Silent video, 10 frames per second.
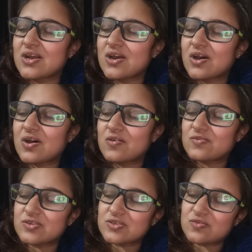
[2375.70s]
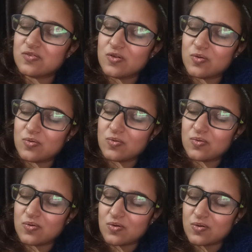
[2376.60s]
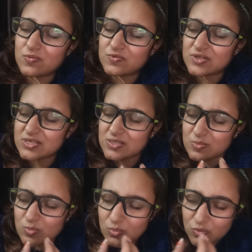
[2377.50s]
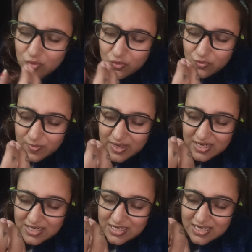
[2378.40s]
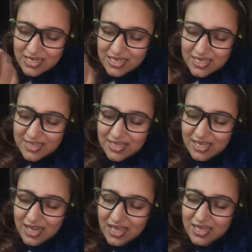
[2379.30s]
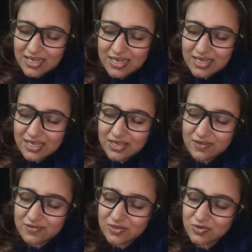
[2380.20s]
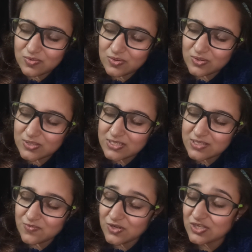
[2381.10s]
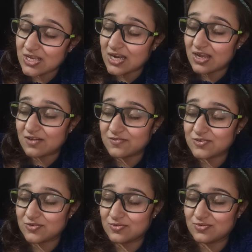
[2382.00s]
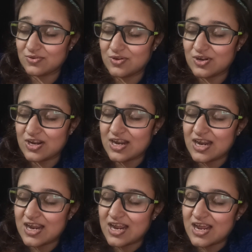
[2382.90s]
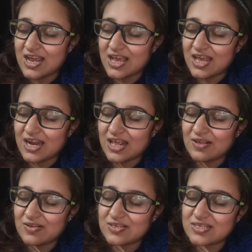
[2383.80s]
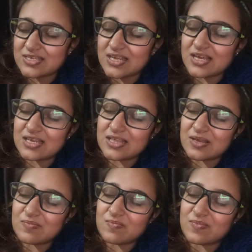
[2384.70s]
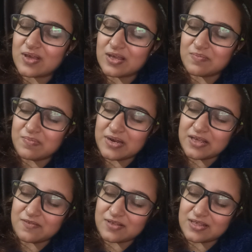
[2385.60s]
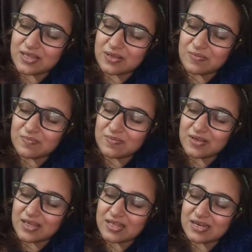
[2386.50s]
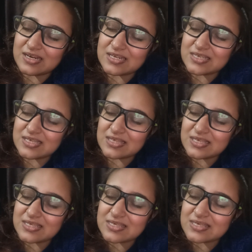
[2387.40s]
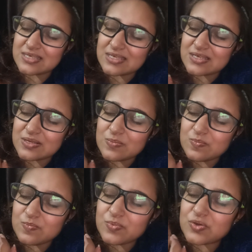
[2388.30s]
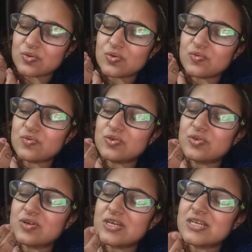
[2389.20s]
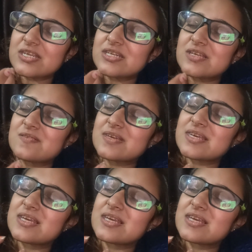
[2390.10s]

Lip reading: of this flow, of this movement that I give through words because I love to. And I sing them, I play with them, and it is in this beautiful, radiating way